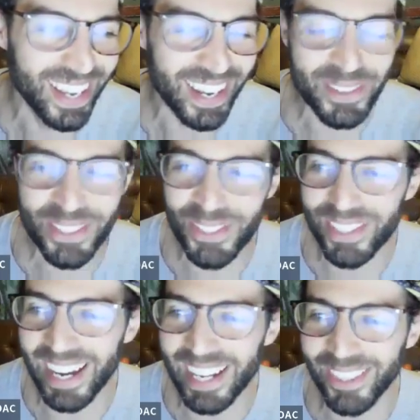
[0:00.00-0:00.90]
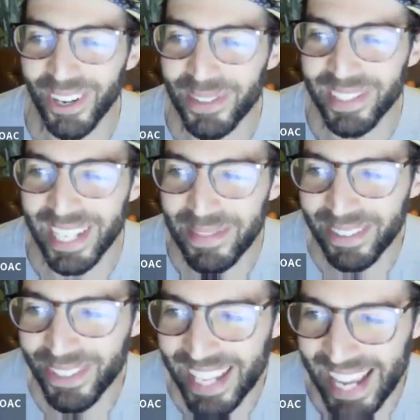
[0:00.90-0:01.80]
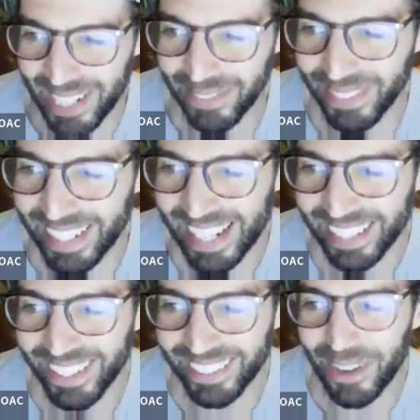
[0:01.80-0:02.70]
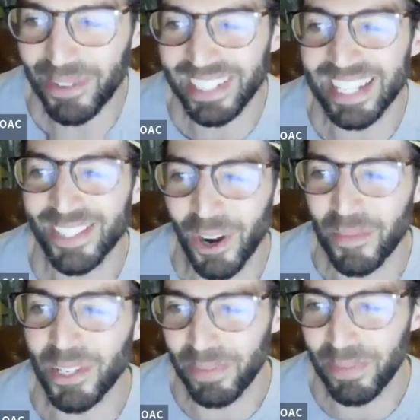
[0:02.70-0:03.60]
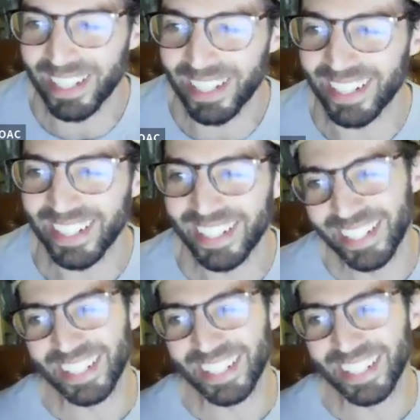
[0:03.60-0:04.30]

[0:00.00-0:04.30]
I thought it was named after the animal, and I thought that's so much better.